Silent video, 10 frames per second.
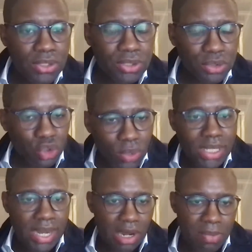do we
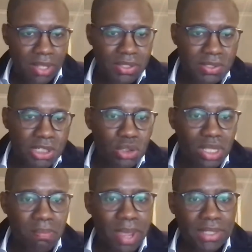care about this digital
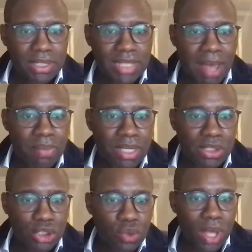impact that's happening
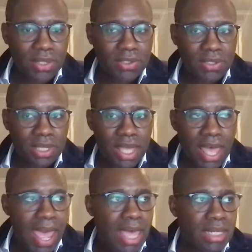to us?
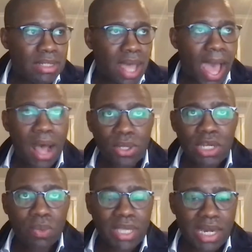And how
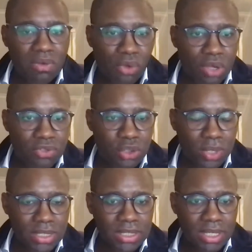can we get involved to
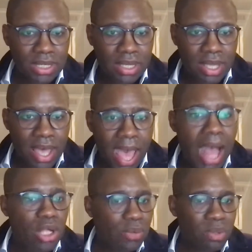it?
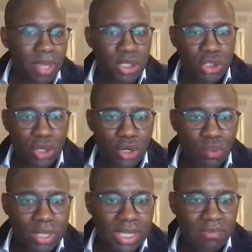How can we make sure
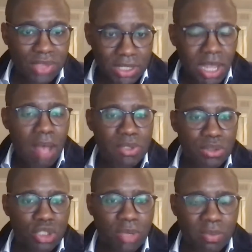we give this option
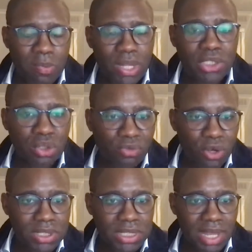to many people at
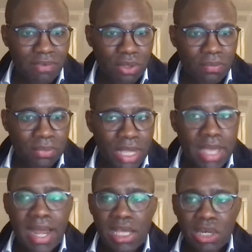university level?
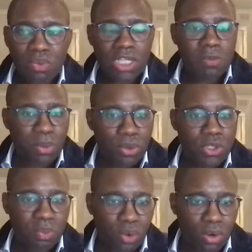And how can we expose
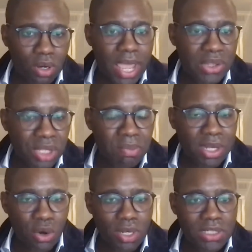more ethnic
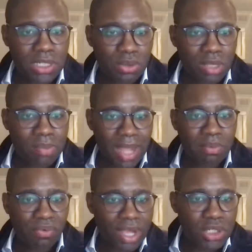minorities, including Black
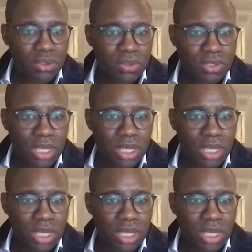professionals,